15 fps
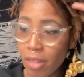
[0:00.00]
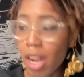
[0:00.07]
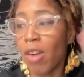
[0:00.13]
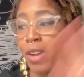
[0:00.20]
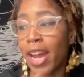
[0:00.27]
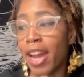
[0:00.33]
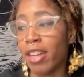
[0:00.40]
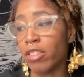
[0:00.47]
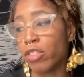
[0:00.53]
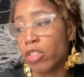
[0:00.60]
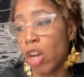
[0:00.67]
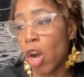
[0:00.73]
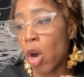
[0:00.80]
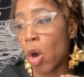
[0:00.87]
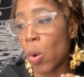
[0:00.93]
okay,
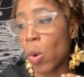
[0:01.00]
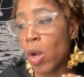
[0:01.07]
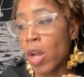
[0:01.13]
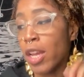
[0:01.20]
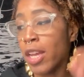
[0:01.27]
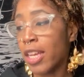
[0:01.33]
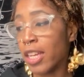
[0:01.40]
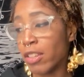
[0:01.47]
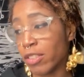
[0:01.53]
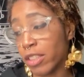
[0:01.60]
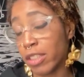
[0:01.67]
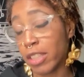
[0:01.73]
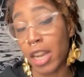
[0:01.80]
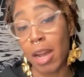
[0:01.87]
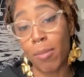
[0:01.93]
so here's the
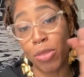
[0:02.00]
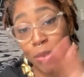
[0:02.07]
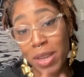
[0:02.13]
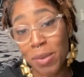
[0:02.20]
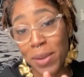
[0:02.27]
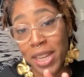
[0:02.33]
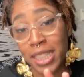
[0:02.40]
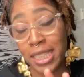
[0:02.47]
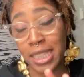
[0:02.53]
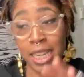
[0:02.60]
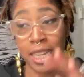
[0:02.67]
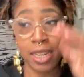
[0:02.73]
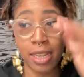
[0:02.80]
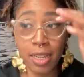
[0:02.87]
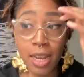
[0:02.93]
thing. I'm 3 weeks
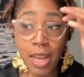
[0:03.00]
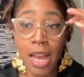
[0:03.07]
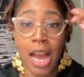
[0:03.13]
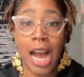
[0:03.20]
in.